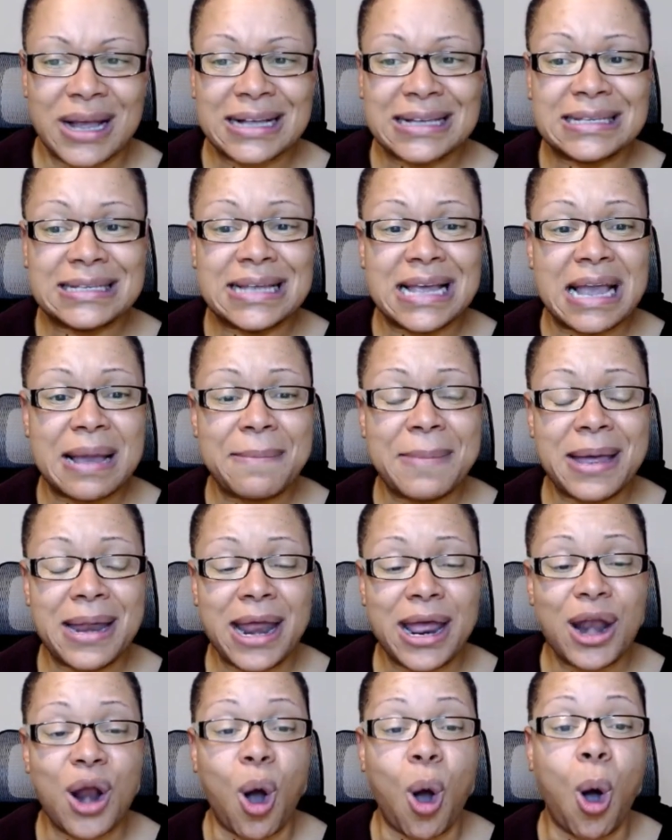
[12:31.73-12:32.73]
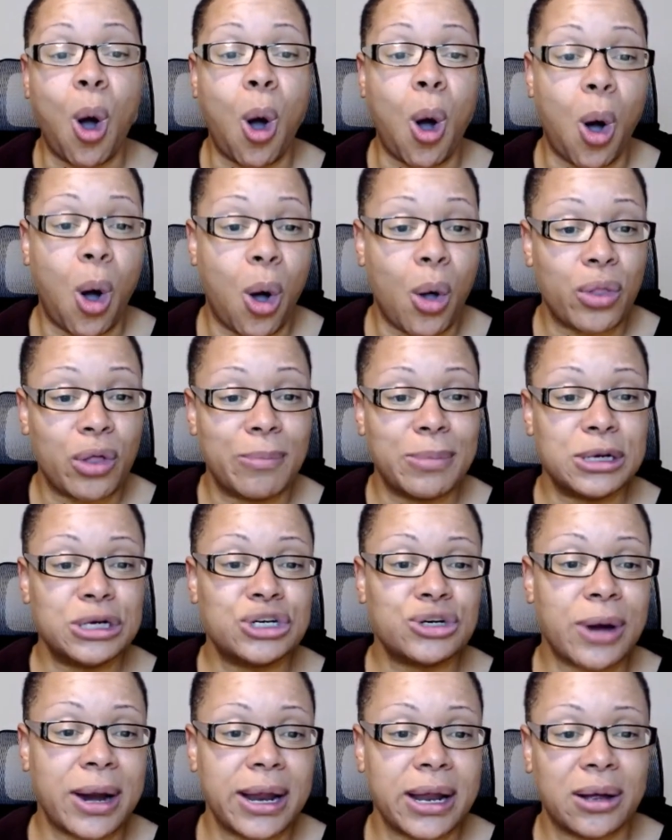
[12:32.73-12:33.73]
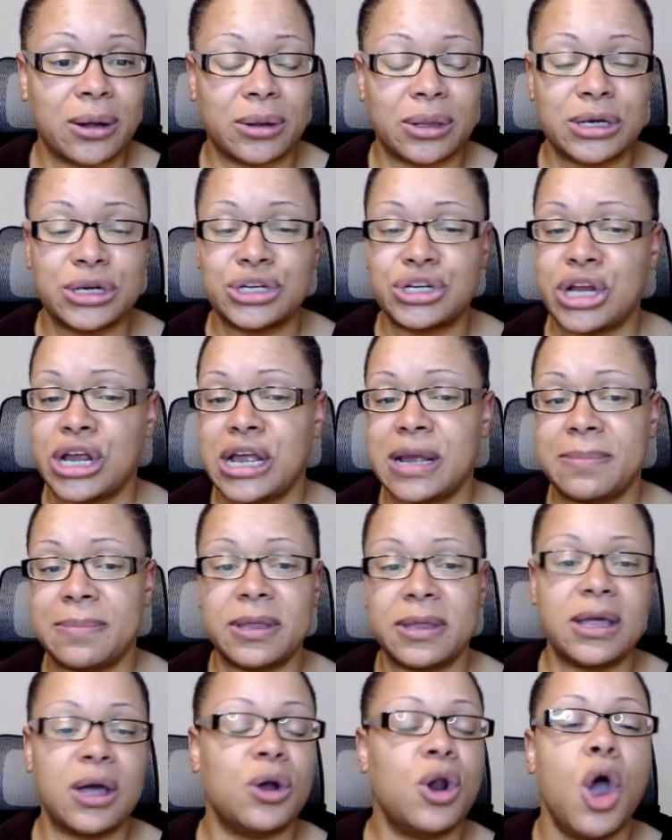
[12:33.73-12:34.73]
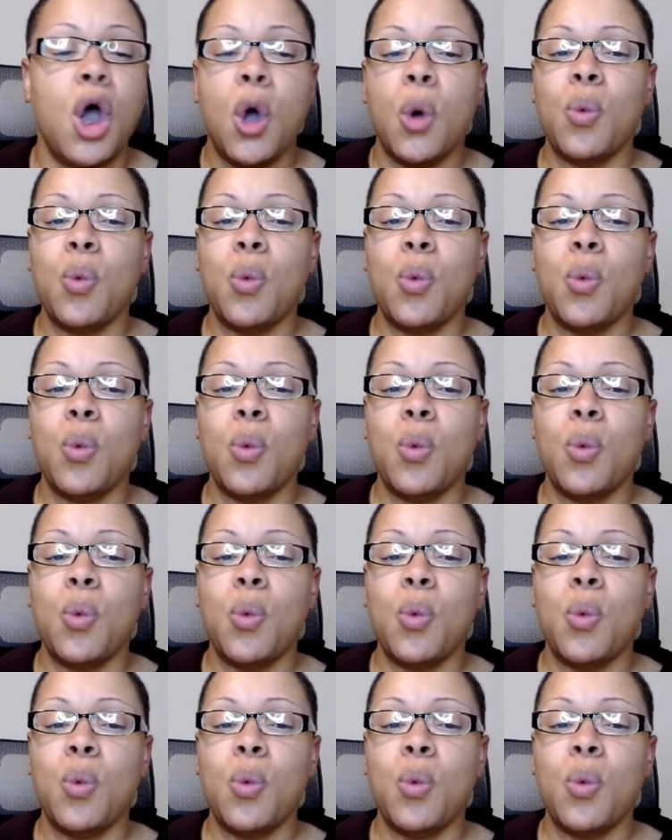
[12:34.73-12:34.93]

Examine it all the betrayal, the shame, the guilt,